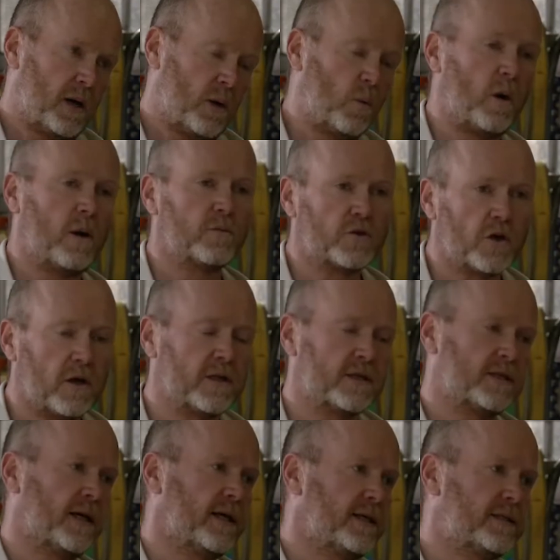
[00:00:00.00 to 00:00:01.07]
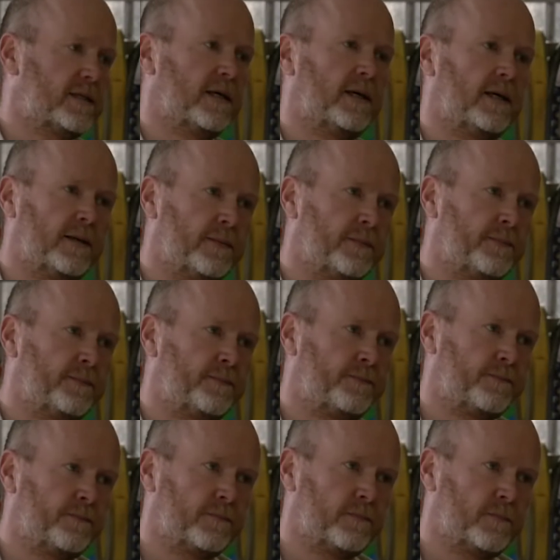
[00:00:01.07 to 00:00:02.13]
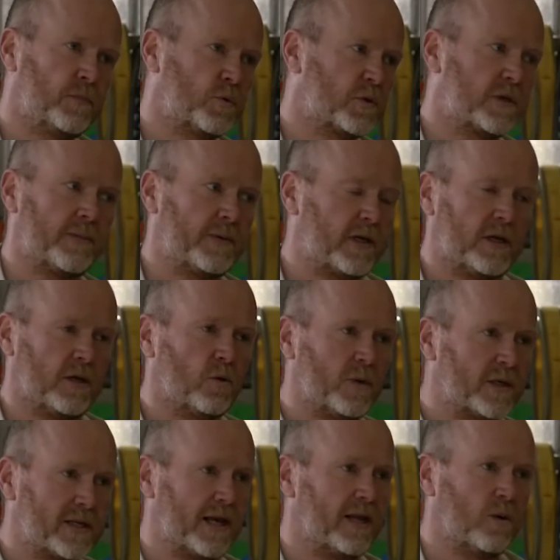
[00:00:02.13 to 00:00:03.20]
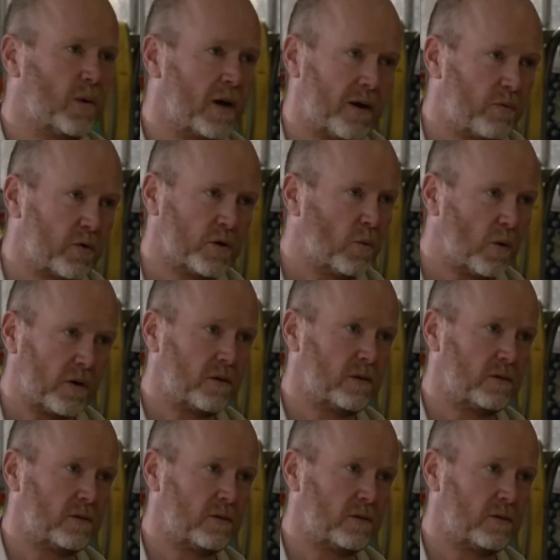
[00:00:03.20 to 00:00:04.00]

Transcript: What I'm trying to say is that, well, something can always get in the way of what you want